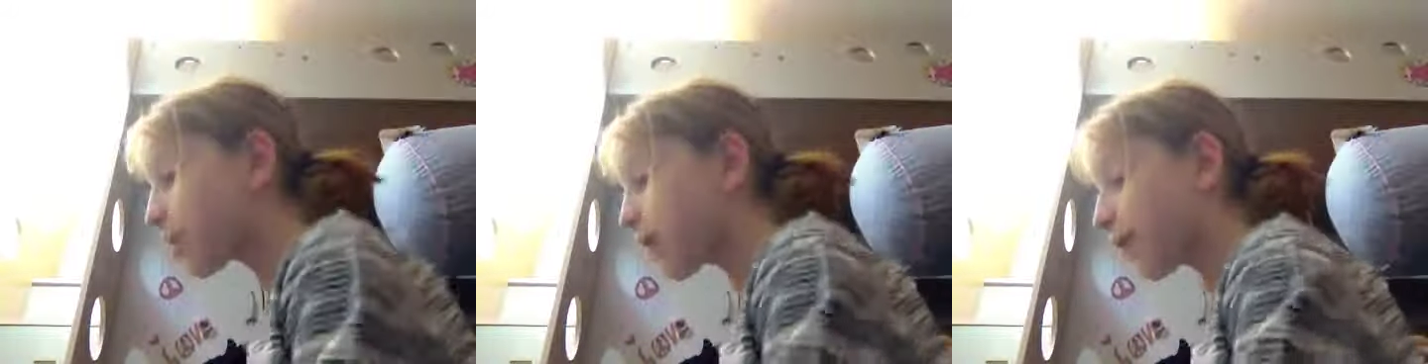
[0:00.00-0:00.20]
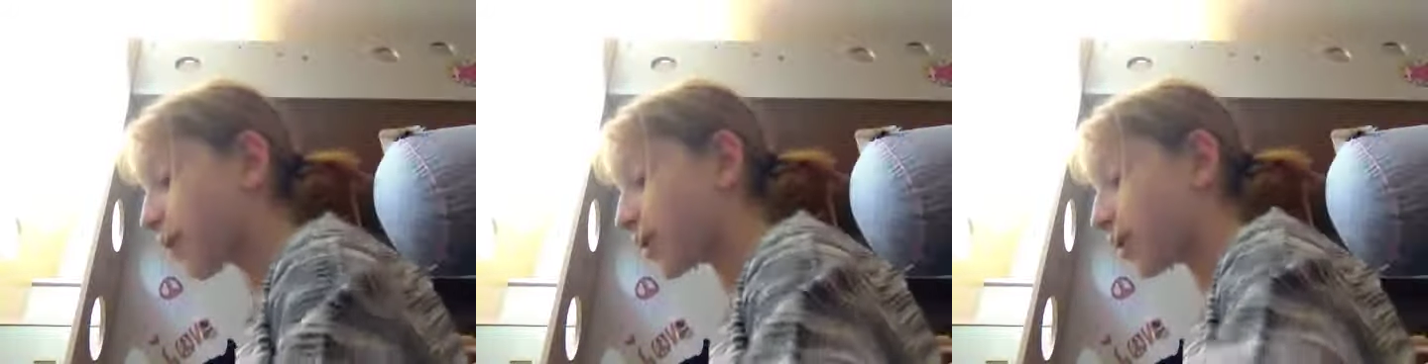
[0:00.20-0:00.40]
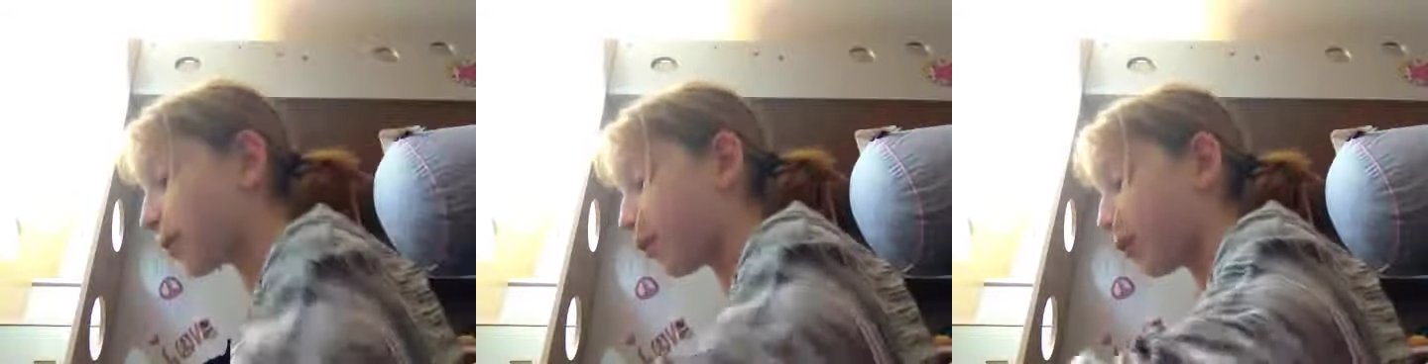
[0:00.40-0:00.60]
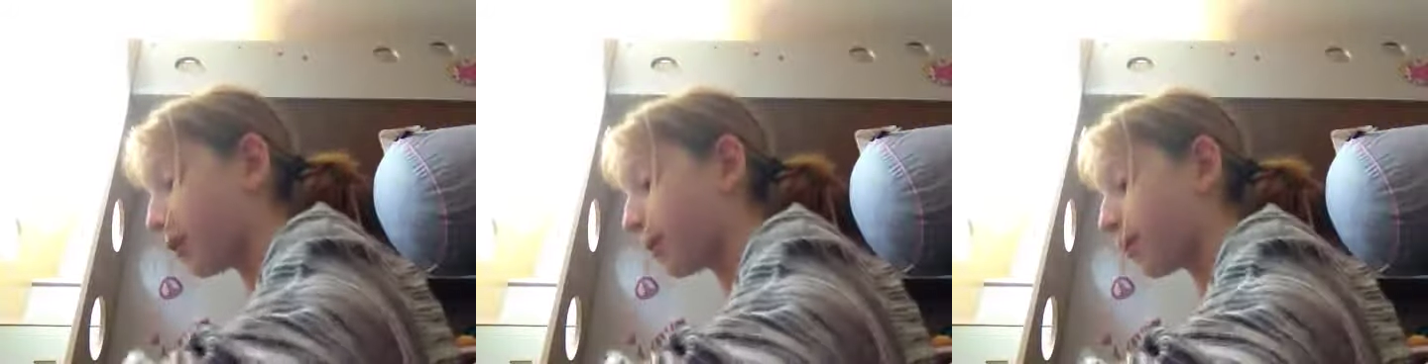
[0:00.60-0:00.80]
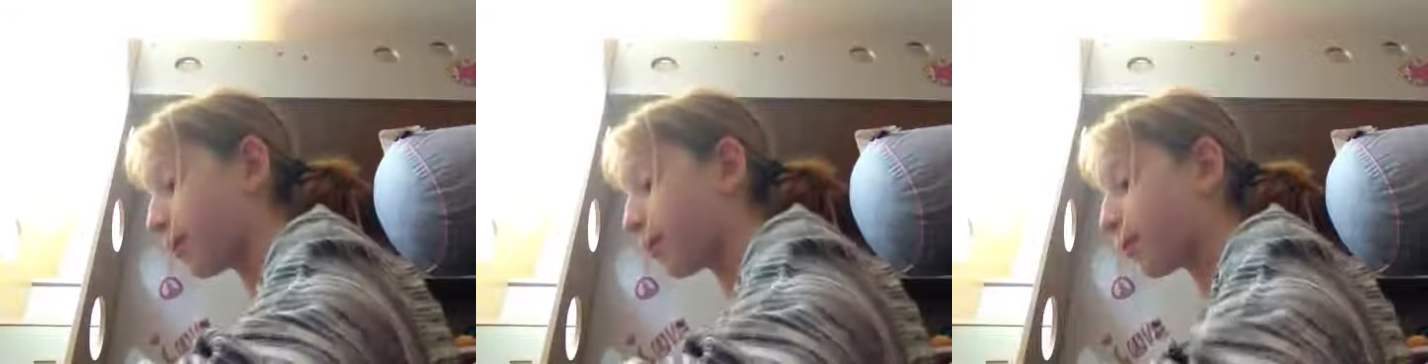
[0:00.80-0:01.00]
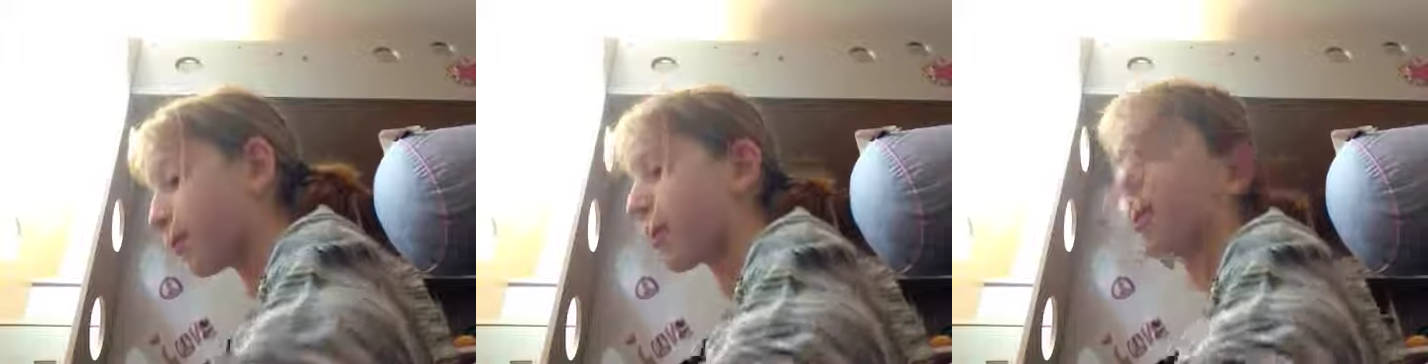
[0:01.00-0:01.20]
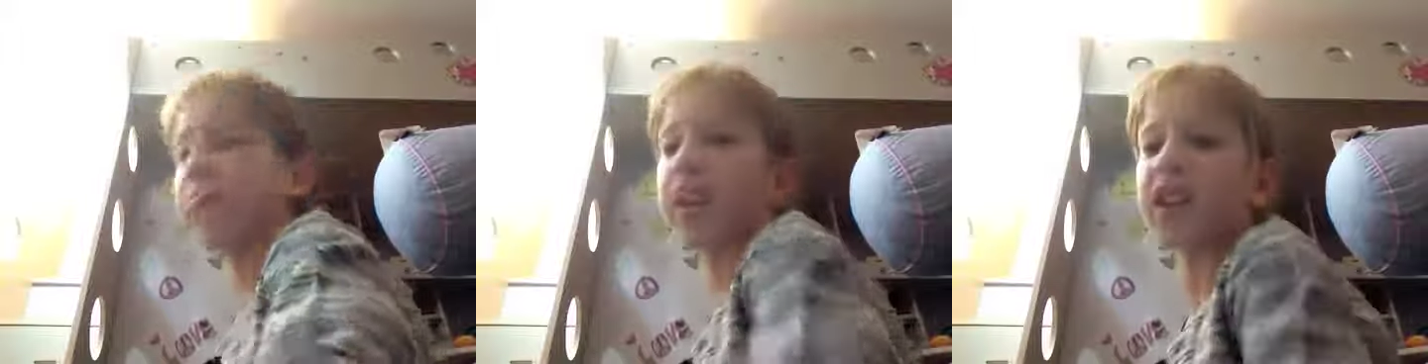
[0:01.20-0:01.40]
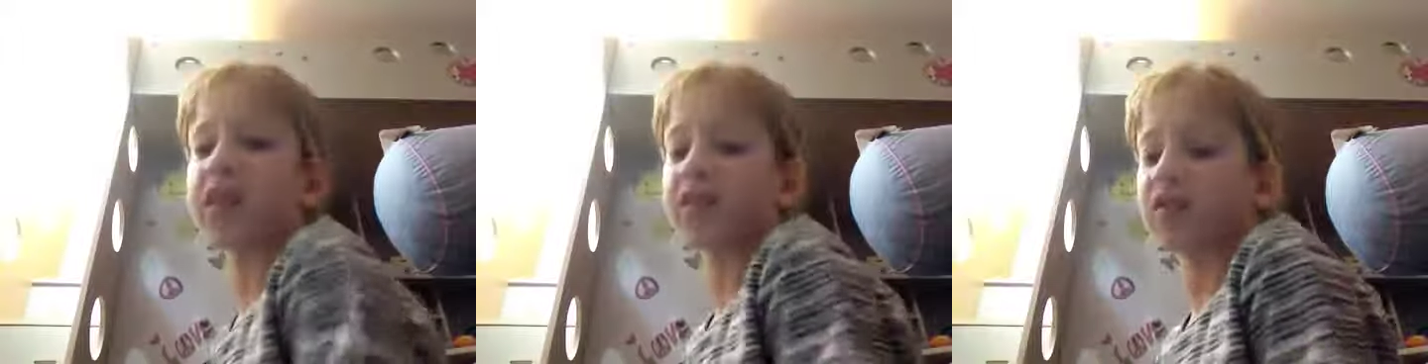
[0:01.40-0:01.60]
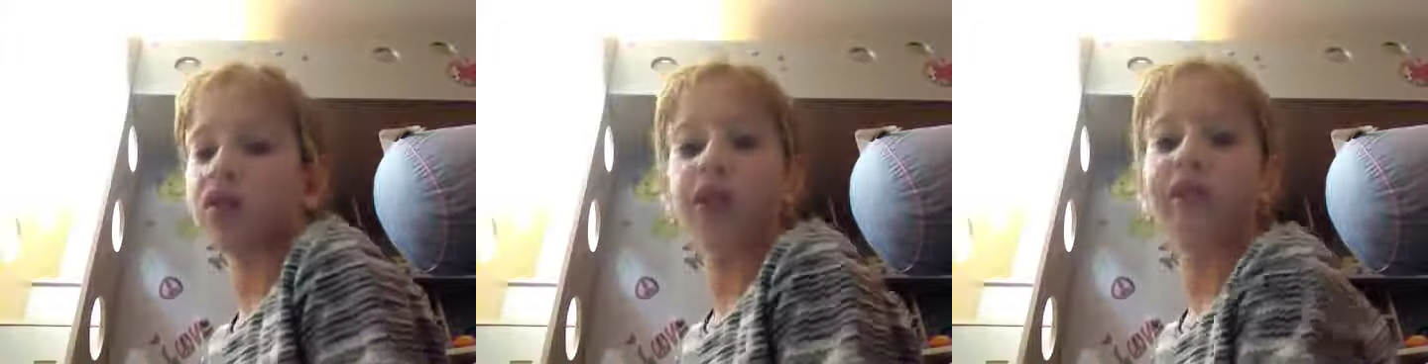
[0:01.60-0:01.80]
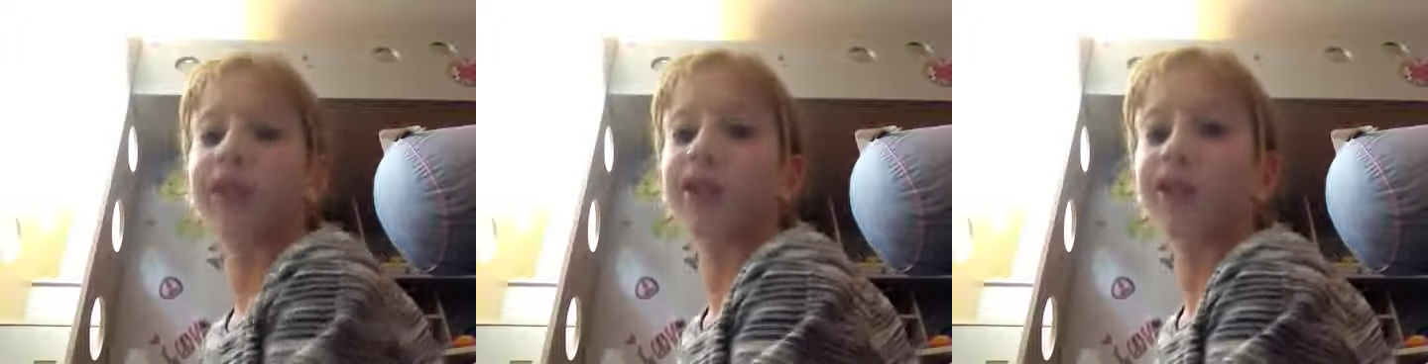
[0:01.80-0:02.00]
be visible, but that's
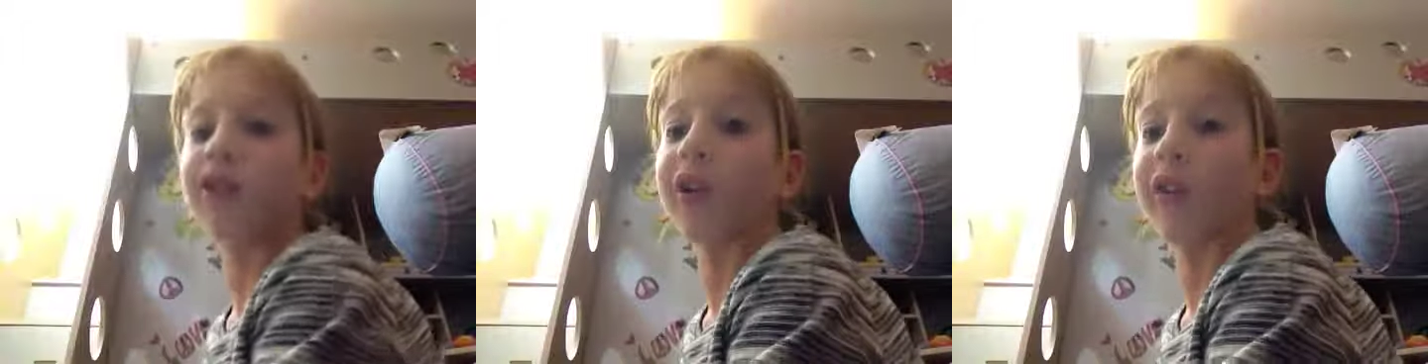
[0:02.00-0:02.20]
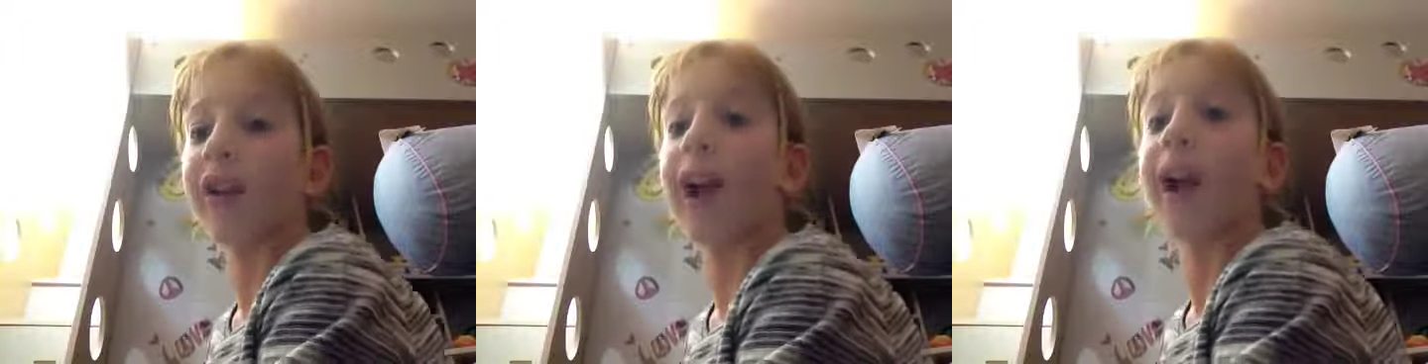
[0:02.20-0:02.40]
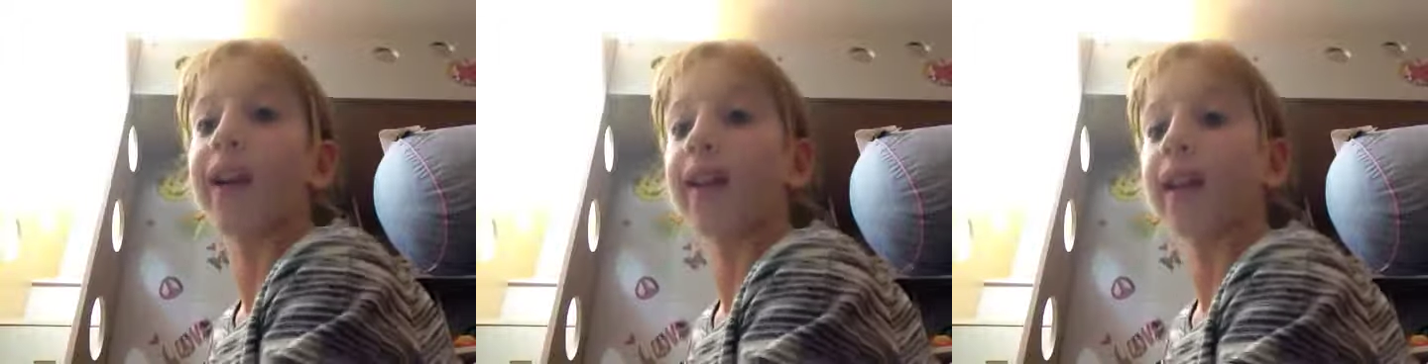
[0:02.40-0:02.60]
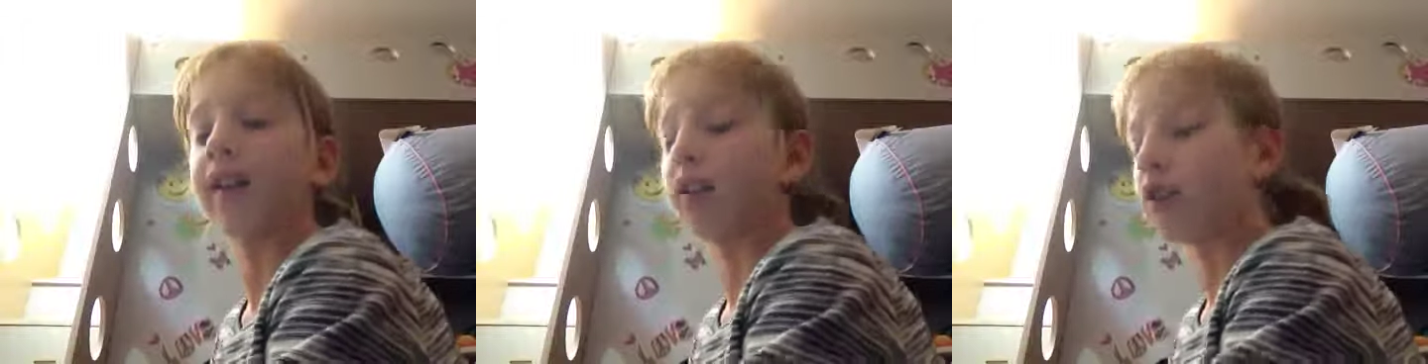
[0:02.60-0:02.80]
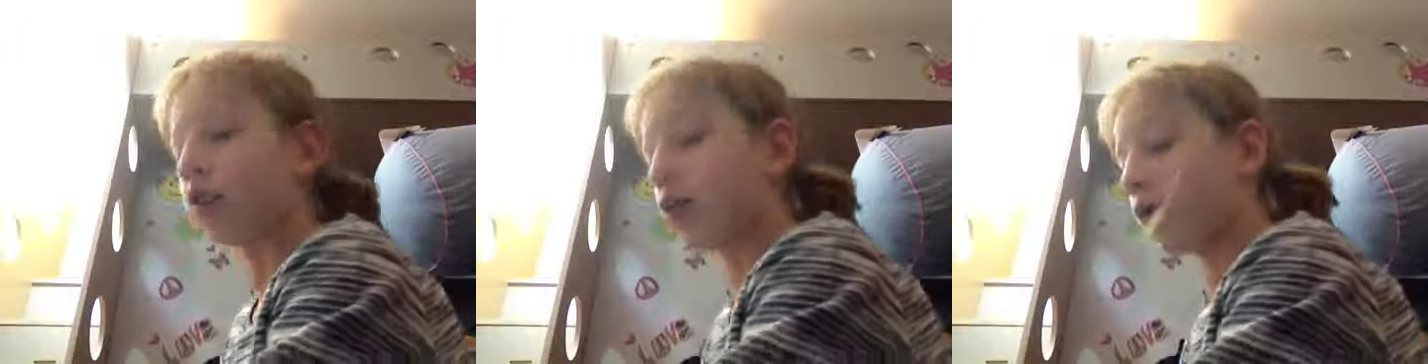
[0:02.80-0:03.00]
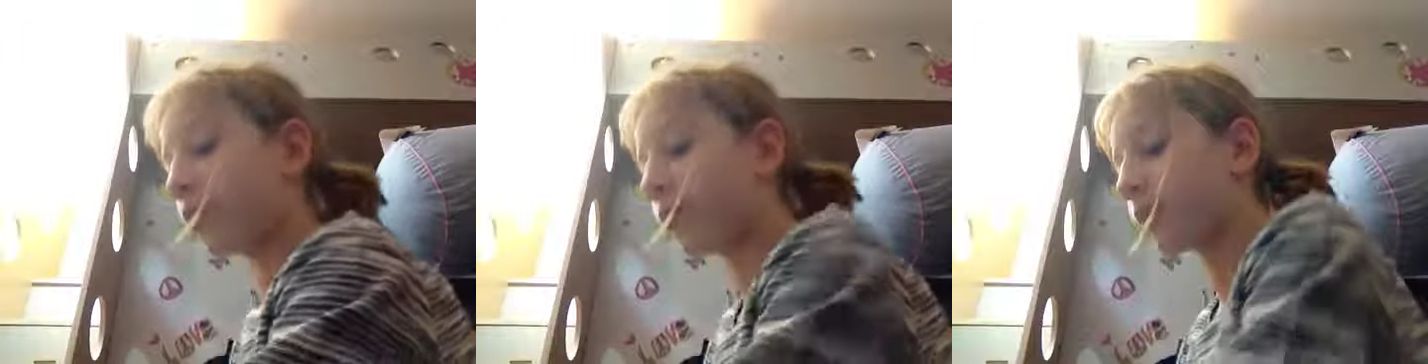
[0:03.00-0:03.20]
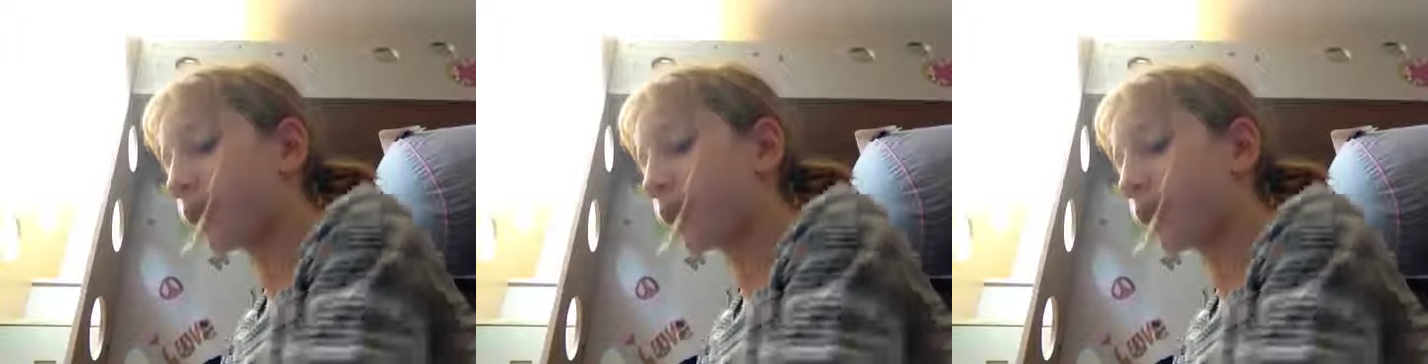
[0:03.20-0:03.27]
just the trick that I like to do.